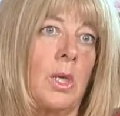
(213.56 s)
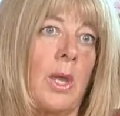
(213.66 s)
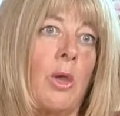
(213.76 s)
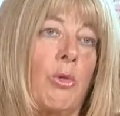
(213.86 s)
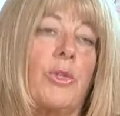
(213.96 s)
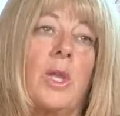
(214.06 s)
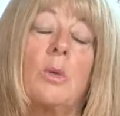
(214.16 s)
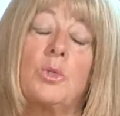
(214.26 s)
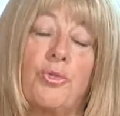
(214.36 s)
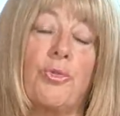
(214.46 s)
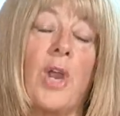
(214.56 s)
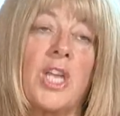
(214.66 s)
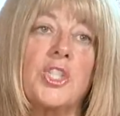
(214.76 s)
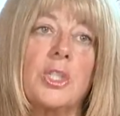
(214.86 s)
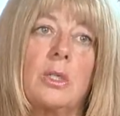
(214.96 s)
healthy, it was
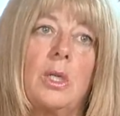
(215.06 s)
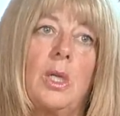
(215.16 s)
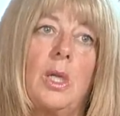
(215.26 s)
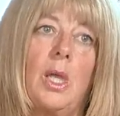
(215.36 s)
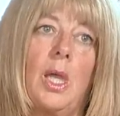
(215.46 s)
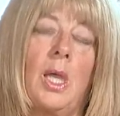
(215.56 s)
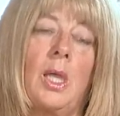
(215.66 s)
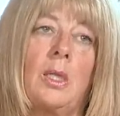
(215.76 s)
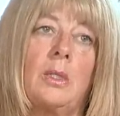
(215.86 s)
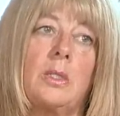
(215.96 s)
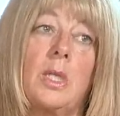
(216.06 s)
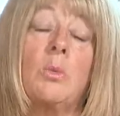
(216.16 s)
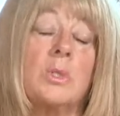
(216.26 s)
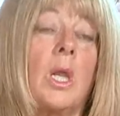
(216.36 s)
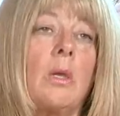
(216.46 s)
fresh, and
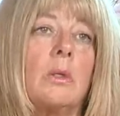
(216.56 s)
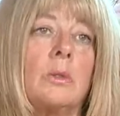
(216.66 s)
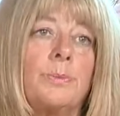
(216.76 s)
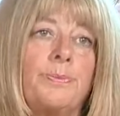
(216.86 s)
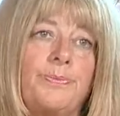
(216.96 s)
it was local.